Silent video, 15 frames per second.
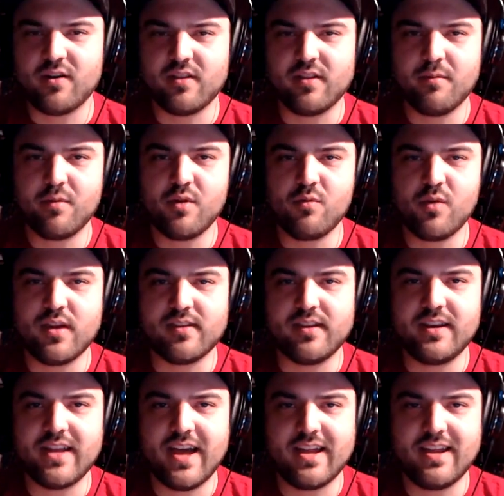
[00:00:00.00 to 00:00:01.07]
at
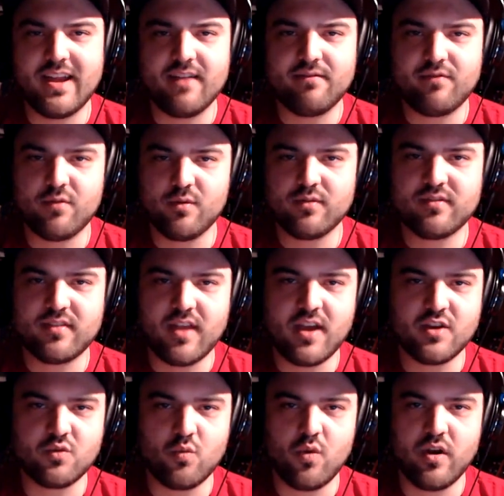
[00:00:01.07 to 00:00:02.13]

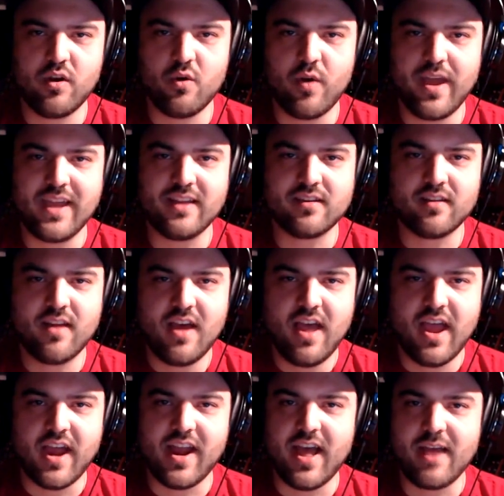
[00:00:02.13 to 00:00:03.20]
libertyweekly.net/108.
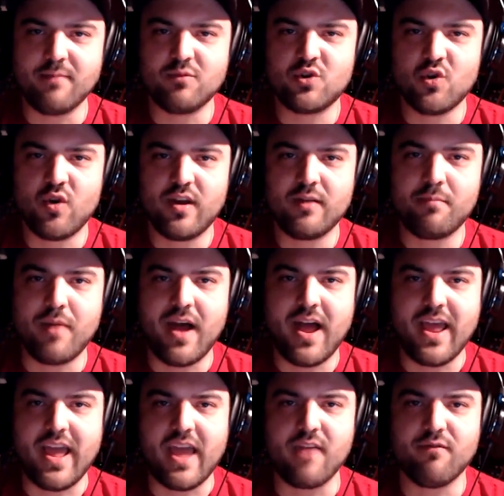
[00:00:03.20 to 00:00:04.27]
And I am joined by
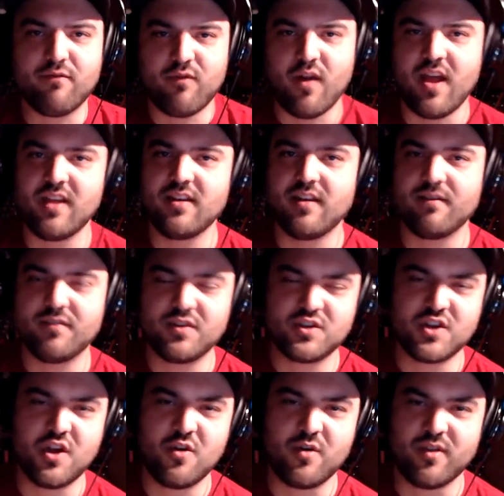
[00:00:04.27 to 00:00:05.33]
a friend of the
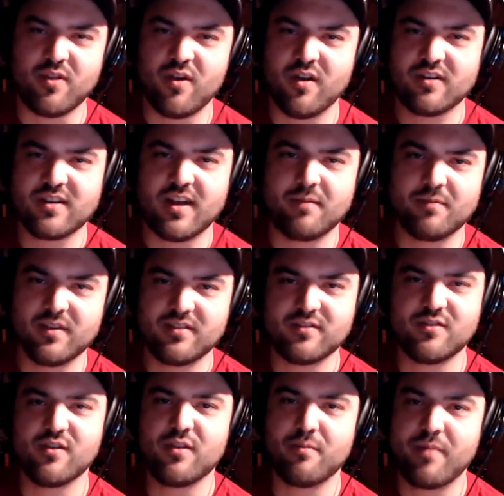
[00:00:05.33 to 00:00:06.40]
show and longtime
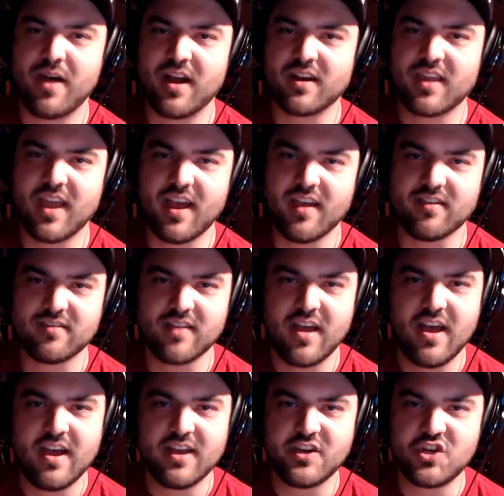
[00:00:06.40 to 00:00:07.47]
listener of the podcast,
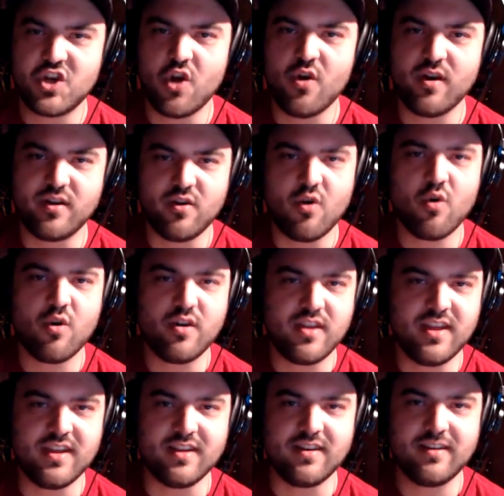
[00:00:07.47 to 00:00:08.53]
Jared
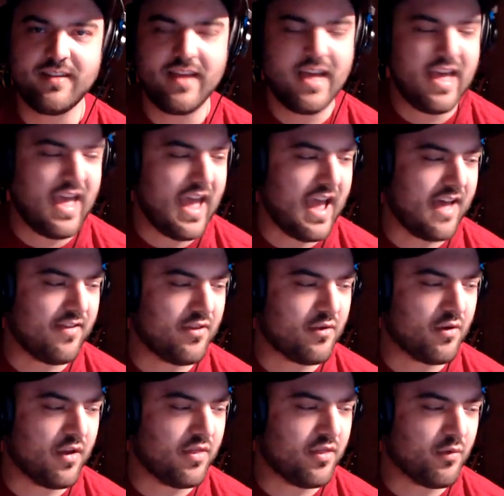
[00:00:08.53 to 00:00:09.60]
Nordin. And
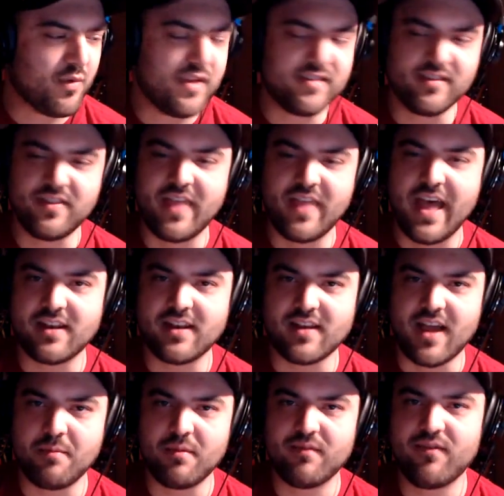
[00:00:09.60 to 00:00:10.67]
the reason that
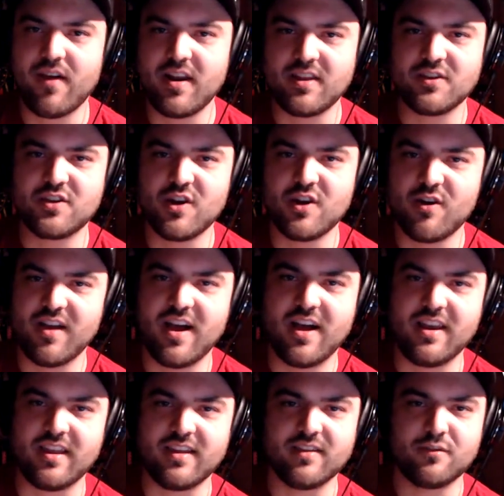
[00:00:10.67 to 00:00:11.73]
I'm inviting Jared
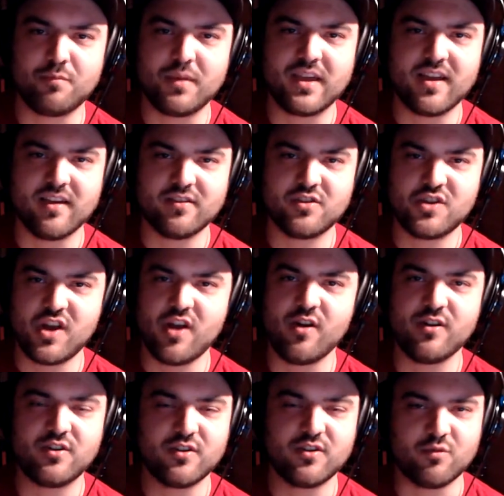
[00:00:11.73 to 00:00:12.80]
on is because
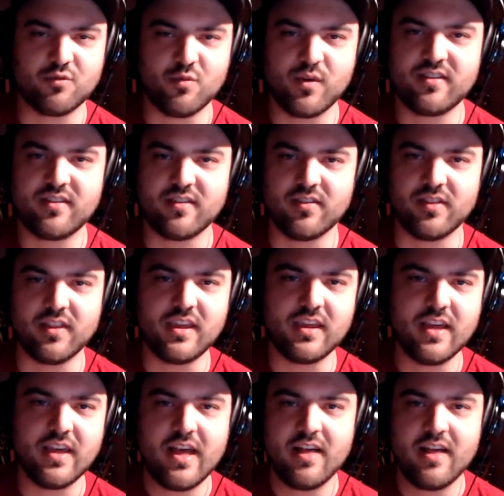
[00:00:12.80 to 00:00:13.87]
Jared just
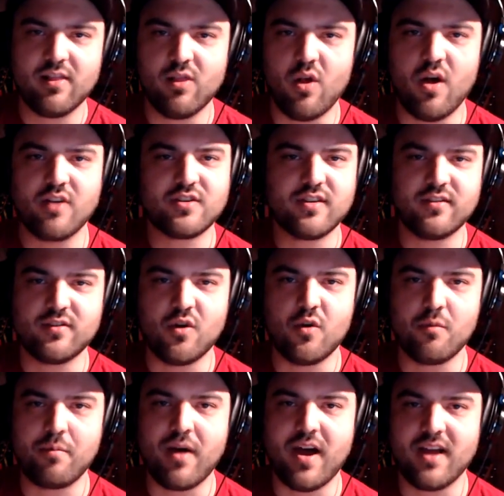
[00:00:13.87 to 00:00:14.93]
recently launched his
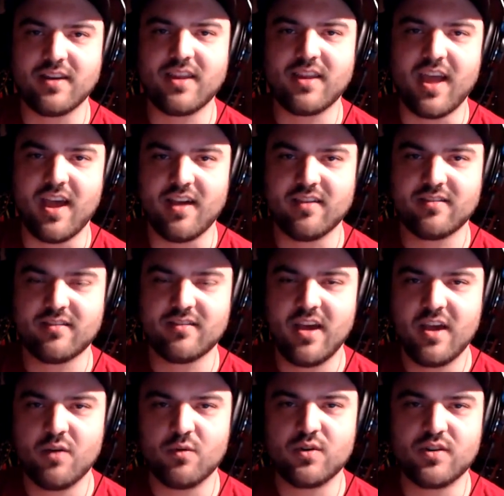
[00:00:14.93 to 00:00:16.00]
own podcast,
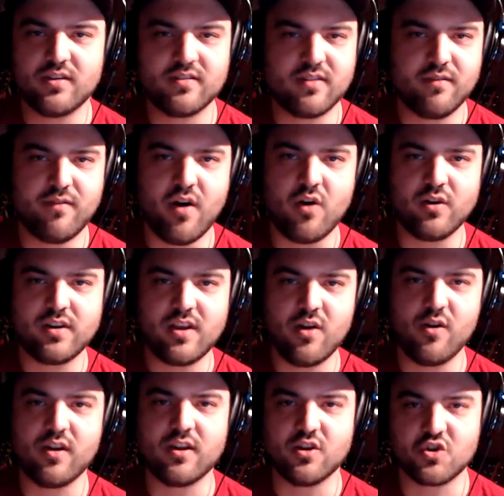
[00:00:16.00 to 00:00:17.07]
which is the
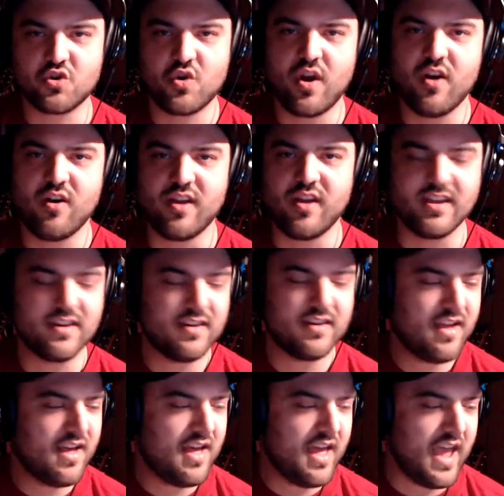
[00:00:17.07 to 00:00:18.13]
Voluntary Contrarian.
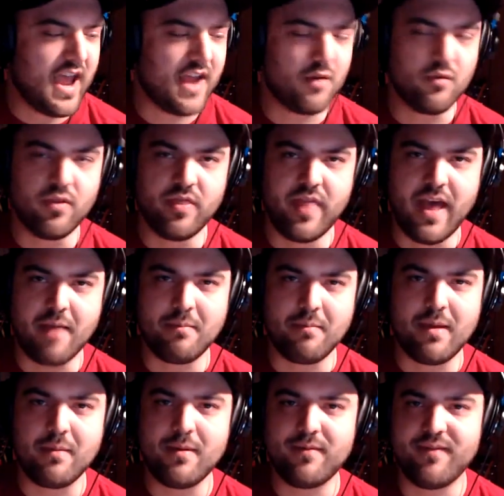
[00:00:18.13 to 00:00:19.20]
And that
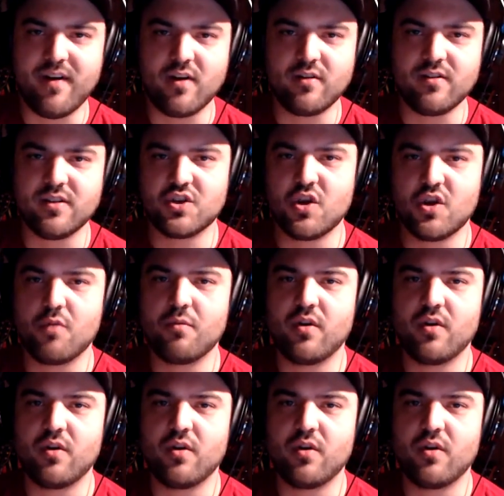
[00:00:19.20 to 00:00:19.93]
may be found in the show